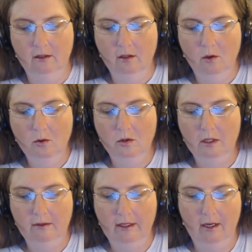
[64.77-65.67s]
in the
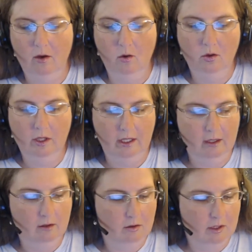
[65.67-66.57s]
local area
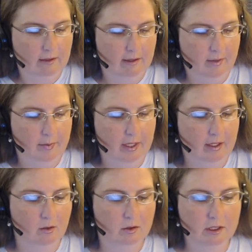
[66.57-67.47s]
only, local area
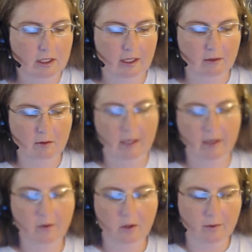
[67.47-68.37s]
being Golden,
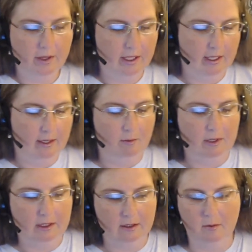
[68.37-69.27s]
Colorado, or within a
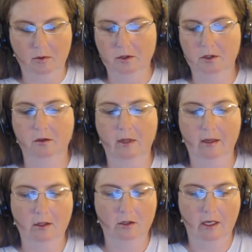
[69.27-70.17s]
reasonable
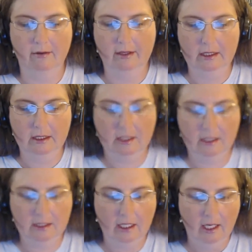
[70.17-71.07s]
two-hour driving
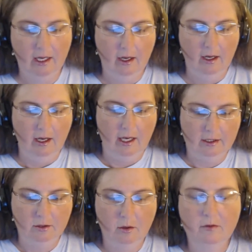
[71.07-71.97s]
distance.
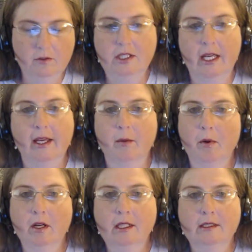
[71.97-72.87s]
I do offer psychic
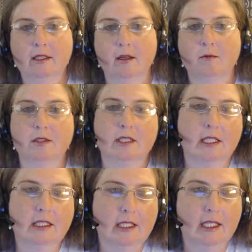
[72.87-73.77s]
parties to help
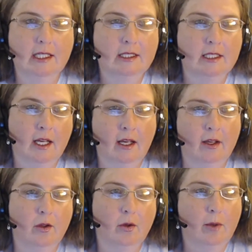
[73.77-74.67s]
facilitate
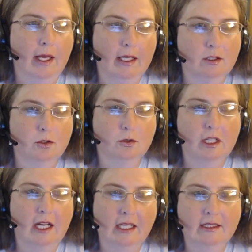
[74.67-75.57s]
you and
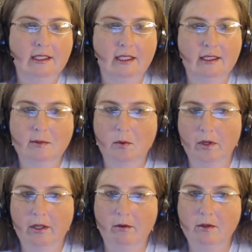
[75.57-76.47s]
your guests in
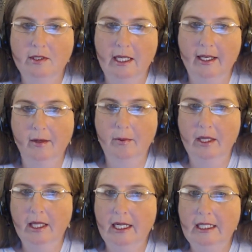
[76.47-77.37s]
exploring your own psychic
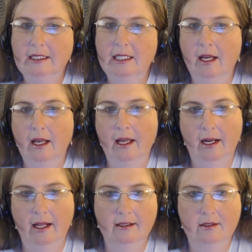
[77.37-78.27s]
abilities.
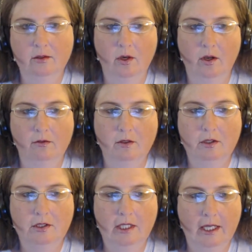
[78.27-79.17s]
And I also
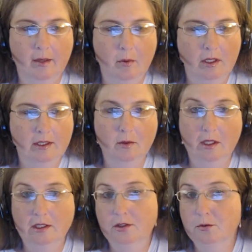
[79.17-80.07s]
offer psychic parties where
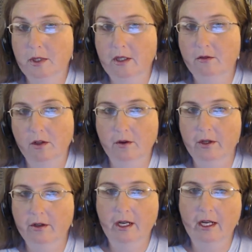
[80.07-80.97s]
I just read for you
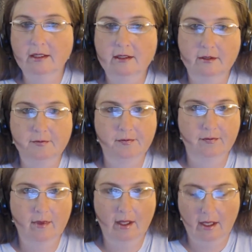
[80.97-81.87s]
and your guests.
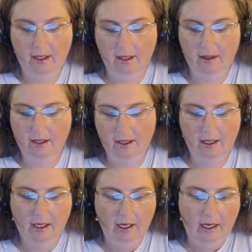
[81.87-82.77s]
And
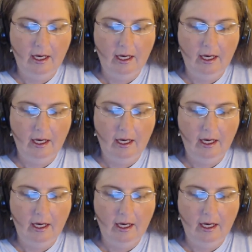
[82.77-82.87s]
then